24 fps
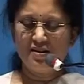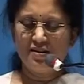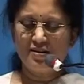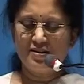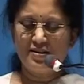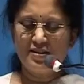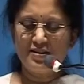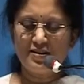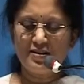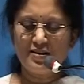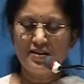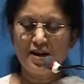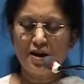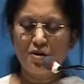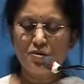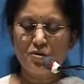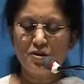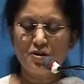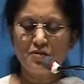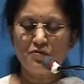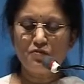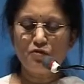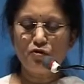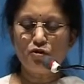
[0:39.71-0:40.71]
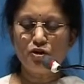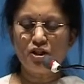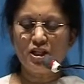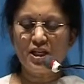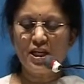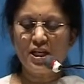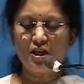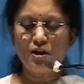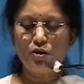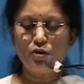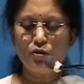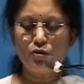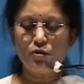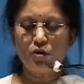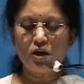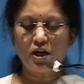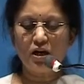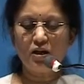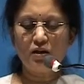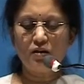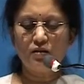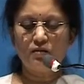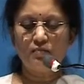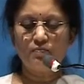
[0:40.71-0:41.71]
Now this sounds, if you take a look
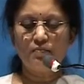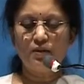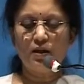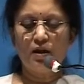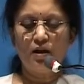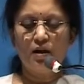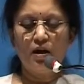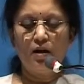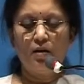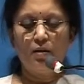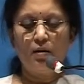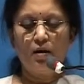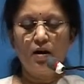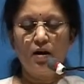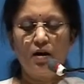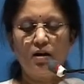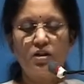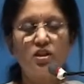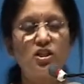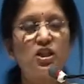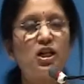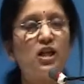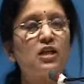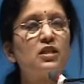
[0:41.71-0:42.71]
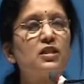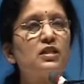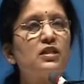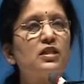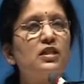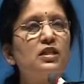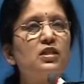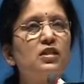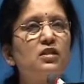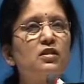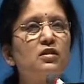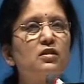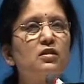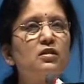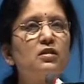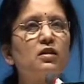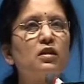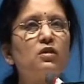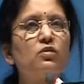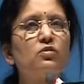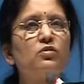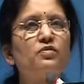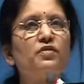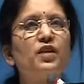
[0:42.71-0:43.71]
at the uh, translation, it
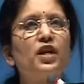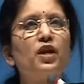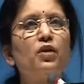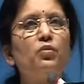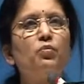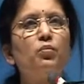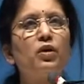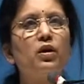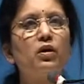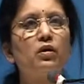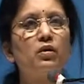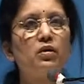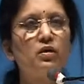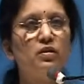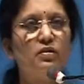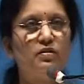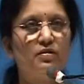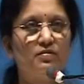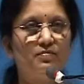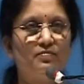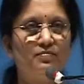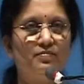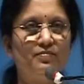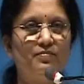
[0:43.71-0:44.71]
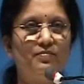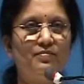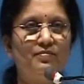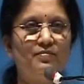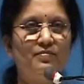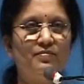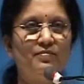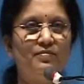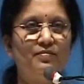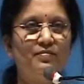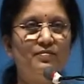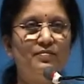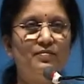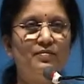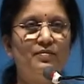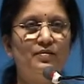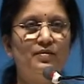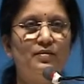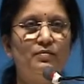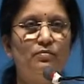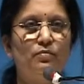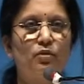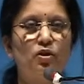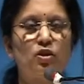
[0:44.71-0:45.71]
sounds very weird,
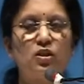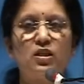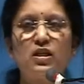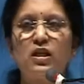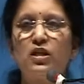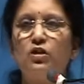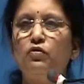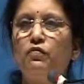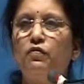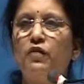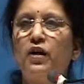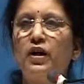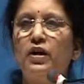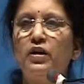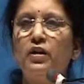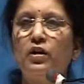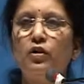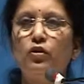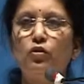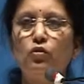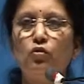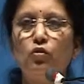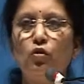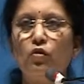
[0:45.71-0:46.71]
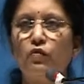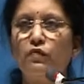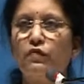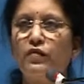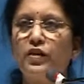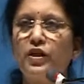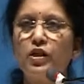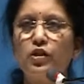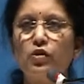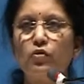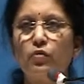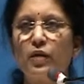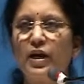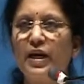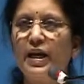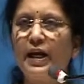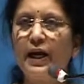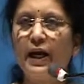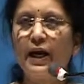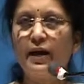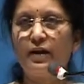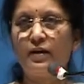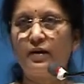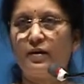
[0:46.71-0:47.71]
because then you find that you don't fit into
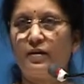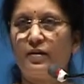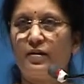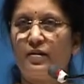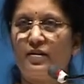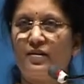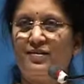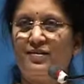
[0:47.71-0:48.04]
any category.